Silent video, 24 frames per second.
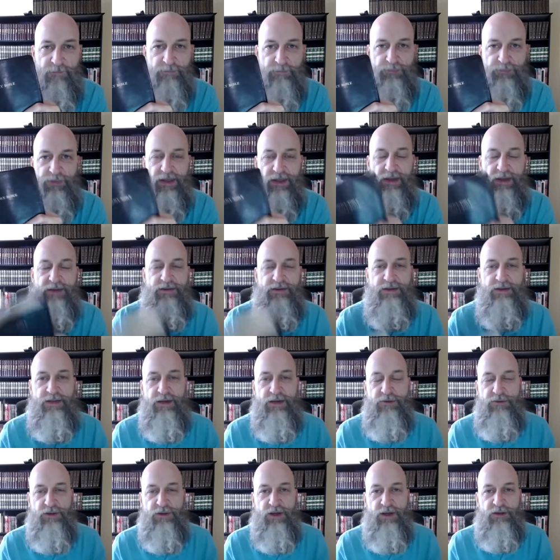And
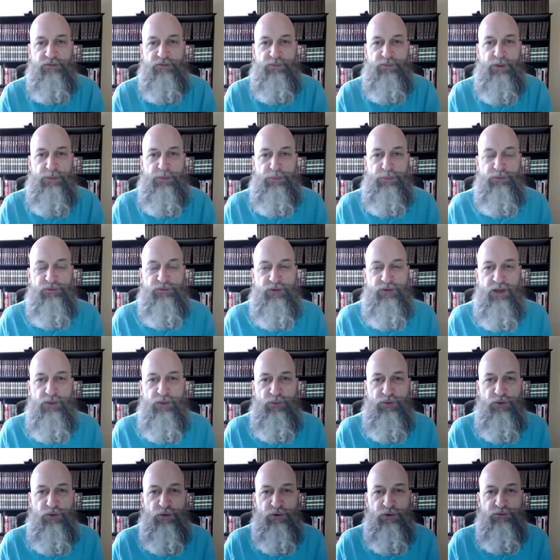together, God's people say
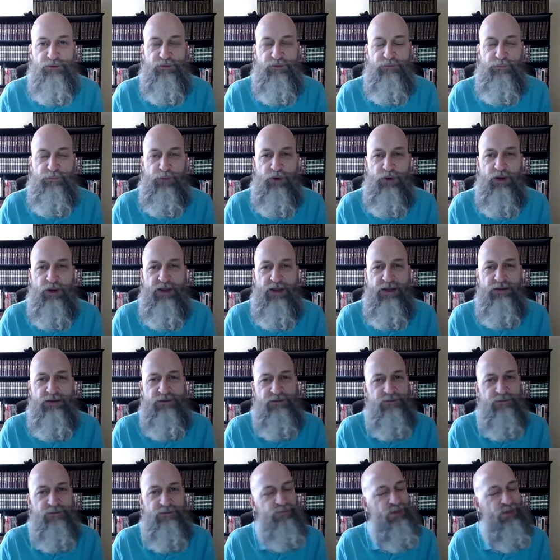with hearts of praise,
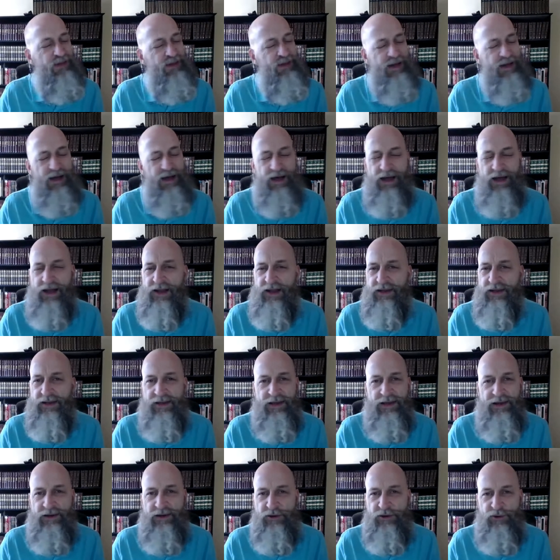
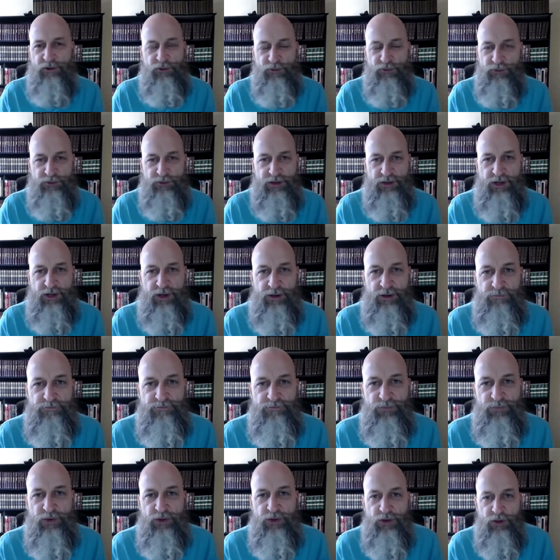Hallelujah.
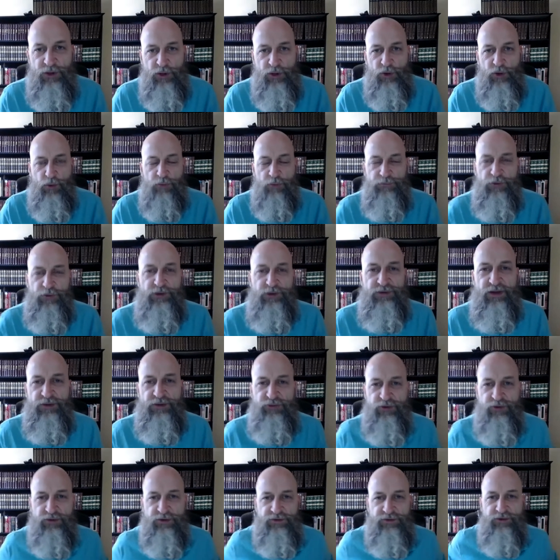Well, friends, I
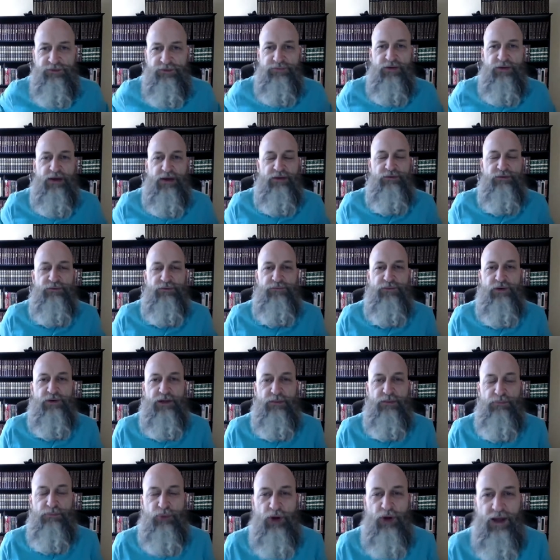trust this finds you
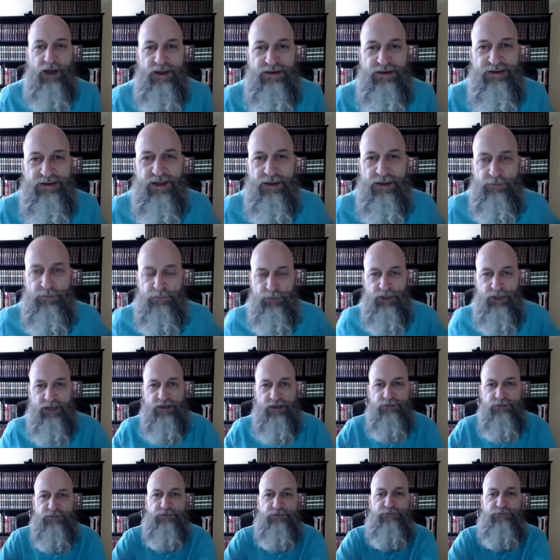feeling bright and
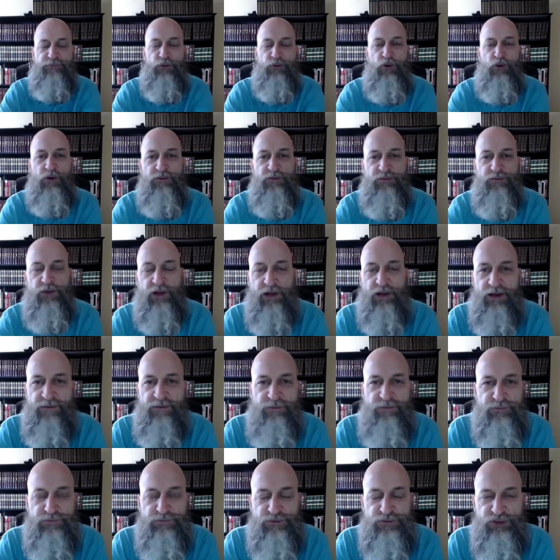blessed, full of the love
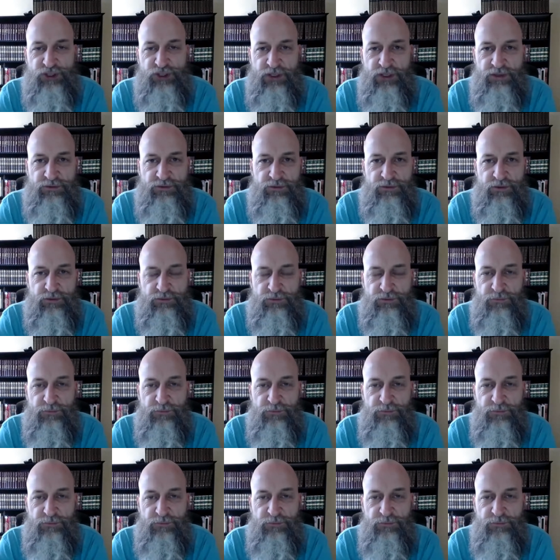of Jesus